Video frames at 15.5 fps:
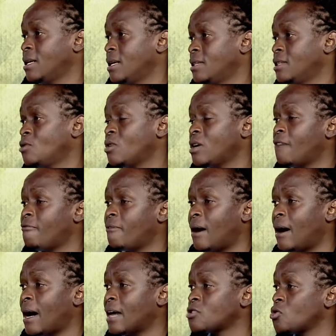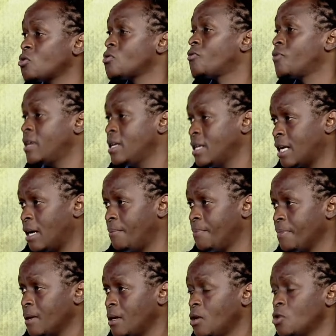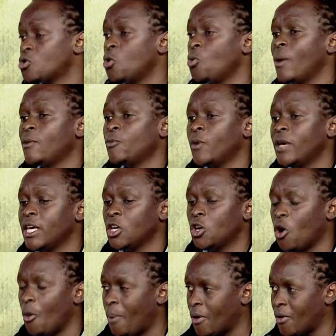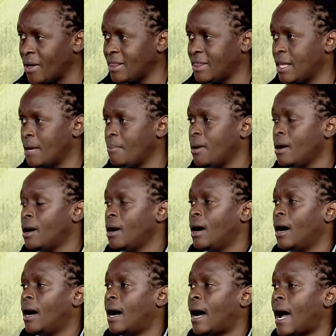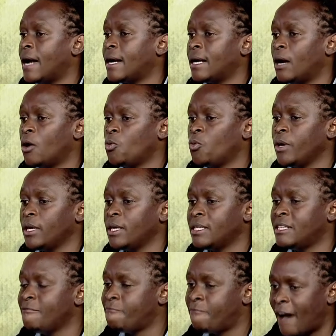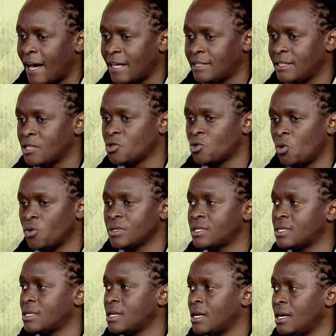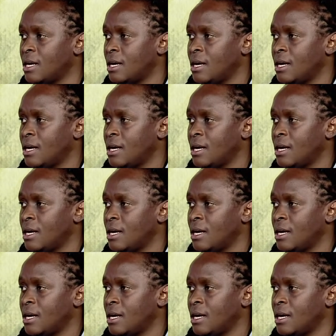Yeah. They don't have a, a source of income. Mm-hmm. So when we incorporate them uh, and uh, we divide the zones, yeah.